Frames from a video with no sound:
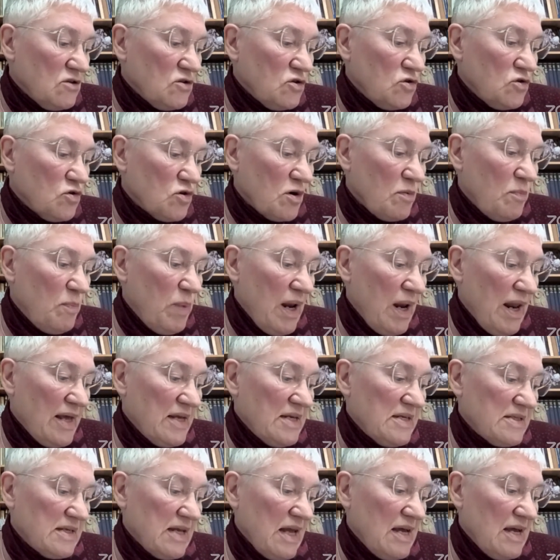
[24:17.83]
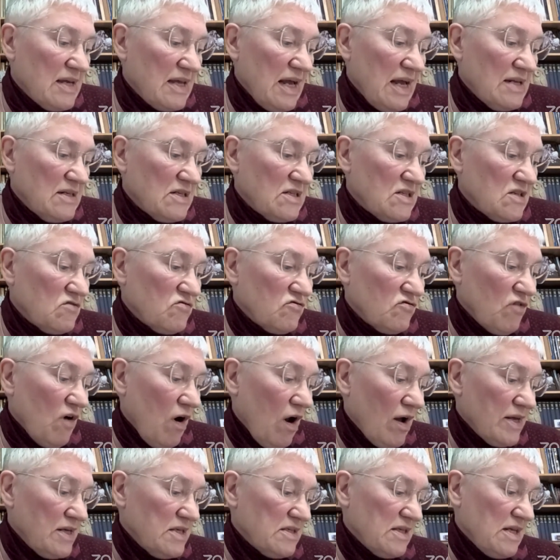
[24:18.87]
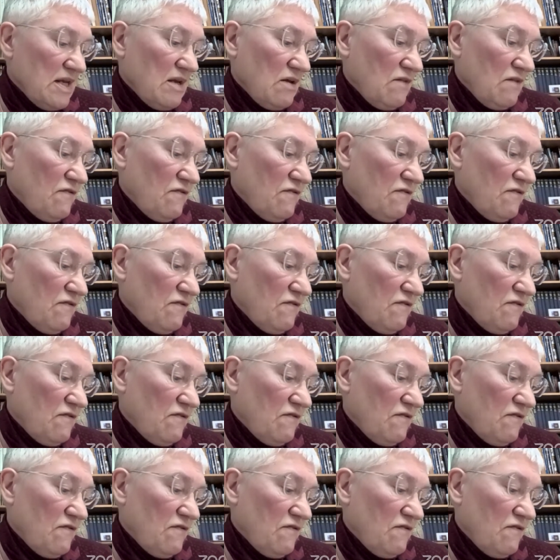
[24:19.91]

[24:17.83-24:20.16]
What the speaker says: took place against rising